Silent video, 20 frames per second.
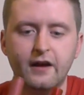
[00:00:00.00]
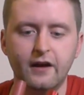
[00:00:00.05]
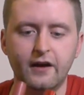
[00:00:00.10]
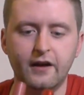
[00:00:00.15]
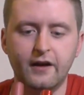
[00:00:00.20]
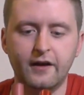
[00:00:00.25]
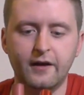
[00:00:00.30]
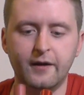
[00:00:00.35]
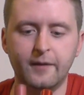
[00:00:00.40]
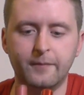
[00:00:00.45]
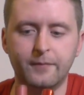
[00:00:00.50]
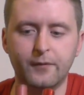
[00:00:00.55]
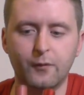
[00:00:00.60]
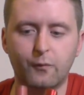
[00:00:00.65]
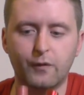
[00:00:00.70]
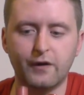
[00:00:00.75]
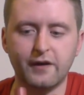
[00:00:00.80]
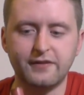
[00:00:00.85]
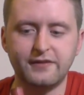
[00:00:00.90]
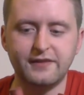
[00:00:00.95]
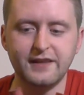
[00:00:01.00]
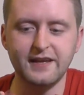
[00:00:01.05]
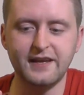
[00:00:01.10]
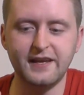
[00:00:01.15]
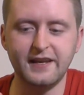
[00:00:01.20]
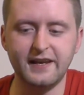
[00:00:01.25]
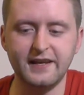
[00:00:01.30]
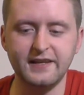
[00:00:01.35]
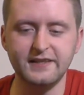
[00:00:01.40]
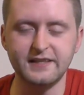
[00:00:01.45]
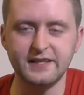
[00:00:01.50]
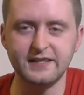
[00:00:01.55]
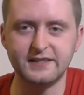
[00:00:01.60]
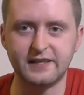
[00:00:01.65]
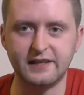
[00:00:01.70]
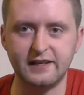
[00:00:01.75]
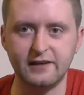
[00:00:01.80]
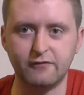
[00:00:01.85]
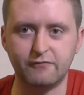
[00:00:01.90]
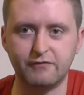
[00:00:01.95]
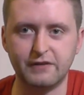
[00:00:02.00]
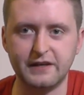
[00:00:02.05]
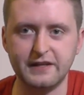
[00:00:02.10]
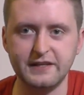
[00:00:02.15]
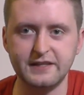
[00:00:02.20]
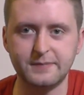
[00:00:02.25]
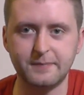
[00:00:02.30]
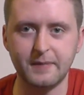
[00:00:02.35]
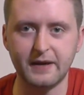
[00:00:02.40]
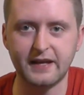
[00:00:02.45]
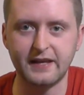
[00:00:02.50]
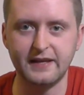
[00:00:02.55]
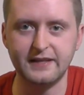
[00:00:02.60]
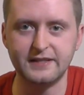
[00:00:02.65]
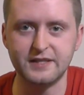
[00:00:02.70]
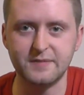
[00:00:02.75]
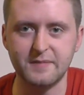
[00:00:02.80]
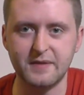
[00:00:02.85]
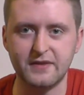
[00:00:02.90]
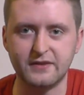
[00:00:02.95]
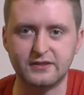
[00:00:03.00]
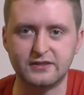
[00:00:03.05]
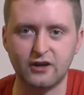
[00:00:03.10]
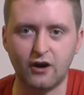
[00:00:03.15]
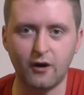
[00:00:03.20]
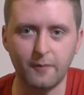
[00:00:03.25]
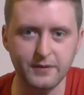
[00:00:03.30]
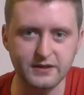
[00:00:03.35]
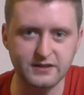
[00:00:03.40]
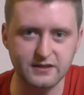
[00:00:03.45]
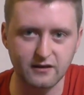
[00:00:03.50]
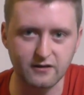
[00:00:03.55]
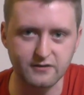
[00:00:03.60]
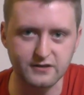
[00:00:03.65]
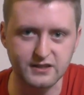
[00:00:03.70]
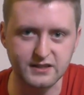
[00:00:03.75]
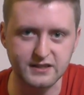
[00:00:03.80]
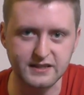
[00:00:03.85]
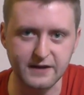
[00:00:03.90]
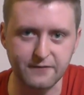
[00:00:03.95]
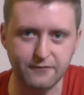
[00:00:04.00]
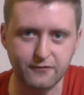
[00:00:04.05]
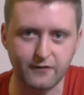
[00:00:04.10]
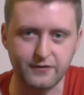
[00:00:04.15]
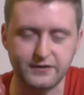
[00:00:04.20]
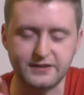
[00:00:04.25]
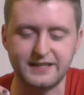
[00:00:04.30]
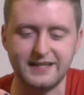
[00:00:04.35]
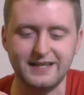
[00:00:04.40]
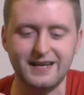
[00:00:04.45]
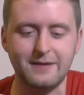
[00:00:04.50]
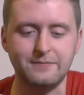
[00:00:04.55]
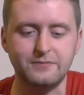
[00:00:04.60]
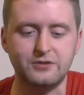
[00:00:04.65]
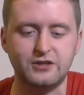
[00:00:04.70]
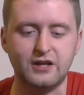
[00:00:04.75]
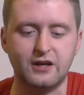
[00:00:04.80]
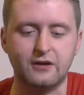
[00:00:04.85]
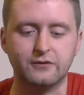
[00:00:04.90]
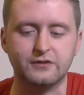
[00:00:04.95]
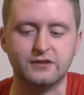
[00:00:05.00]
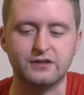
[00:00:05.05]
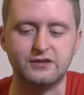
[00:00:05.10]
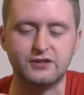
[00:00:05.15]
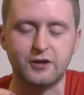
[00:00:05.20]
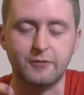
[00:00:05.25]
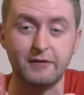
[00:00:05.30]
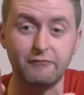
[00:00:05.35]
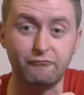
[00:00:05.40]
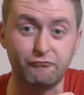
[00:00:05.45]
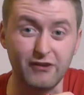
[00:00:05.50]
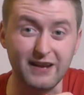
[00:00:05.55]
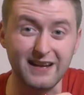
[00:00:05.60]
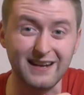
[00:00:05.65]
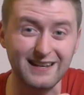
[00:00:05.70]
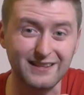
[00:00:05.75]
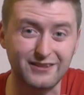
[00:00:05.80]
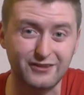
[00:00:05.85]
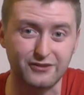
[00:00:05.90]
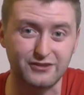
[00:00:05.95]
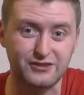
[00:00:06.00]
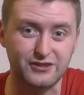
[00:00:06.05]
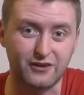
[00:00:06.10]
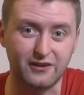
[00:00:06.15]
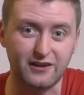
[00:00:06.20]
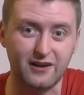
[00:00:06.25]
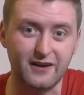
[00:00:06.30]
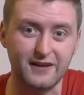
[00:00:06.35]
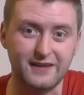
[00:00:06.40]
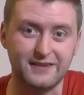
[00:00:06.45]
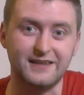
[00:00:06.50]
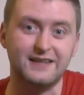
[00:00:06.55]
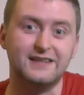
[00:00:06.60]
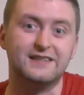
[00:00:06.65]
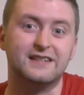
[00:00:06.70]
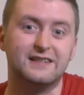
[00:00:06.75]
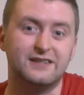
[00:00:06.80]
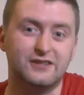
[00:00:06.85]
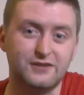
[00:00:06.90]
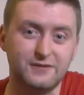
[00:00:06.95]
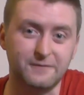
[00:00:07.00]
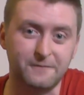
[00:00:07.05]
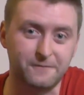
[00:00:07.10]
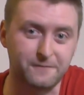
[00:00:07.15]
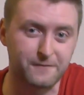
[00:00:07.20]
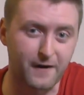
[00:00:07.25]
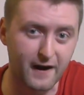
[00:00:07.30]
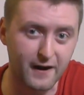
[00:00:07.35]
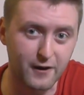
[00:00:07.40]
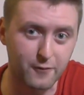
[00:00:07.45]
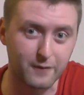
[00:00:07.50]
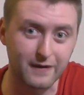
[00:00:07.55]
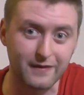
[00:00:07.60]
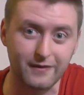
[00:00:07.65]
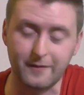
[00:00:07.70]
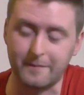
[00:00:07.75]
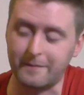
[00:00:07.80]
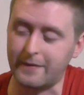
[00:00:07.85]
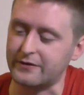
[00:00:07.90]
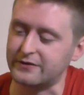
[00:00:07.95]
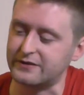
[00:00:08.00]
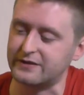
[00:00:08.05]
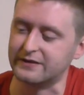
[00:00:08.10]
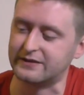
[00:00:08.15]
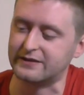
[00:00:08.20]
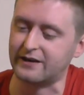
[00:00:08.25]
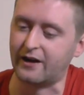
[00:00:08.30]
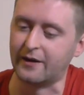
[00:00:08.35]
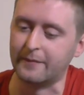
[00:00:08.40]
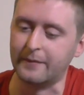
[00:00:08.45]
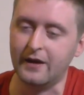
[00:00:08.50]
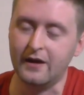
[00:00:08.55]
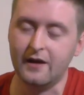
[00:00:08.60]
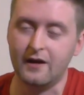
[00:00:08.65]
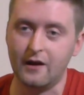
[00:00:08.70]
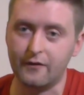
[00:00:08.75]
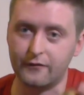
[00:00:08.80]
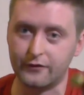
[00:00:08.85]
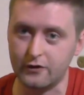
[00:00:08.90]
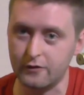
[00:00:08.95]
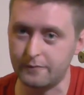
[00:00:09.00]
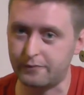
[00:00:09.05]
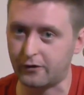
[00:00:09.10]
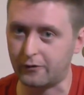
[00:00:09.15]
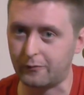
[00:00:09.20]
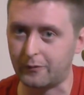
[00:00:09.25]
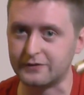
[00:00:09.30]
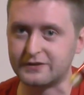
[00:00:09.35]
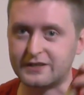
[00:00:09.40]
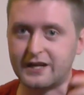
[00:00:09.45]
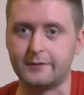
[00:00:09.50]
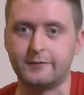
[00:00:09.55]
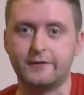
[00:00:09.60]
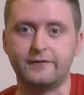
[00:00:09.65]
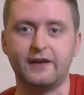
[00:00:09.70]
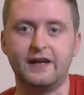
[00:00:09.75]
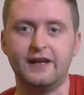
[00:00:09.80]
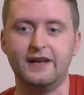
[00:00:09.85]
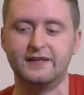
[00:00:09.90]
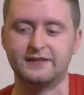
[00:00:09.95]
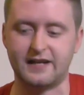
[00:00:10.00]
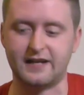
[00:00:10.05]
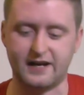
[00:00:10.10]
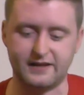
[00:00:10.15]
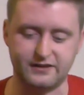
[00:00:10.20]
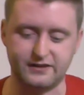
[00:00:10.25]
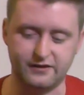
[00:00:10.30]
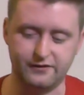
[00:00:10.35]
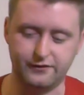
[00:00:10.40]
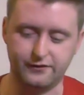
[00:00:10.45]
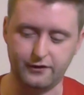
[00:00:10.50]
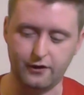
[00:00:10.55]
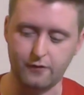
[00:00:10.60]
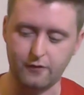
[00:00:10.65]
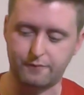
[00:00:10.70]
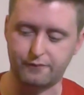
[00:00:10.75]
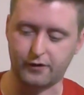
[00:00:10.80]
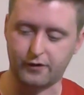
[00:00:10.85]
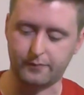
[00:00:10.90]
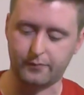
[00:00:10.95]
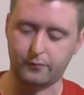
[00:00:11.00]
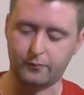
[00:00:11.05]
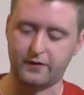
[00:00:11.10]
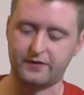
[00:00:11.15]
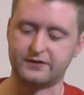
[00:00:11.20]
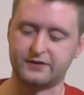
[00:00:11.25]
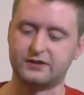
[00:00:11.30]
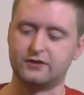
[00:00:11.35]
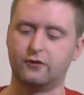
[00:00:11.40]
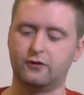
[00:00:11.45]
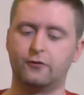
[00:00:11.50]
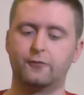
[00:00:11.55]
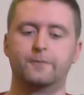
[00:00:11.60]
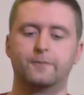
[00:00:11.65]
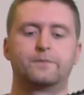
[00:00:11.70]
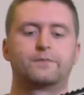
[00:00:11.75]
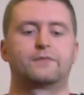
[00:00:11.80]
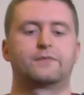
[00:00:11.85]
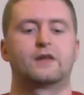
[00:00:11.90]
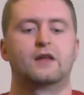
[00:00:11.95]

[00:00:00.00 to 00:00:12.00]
Um, what I think it is, is the little release mechanism in the top is a lot stiffer on the T M shells, so it really does not like these. It doesn't fire with them most of the time. The New Prol ones, however, it has had no problem with at all.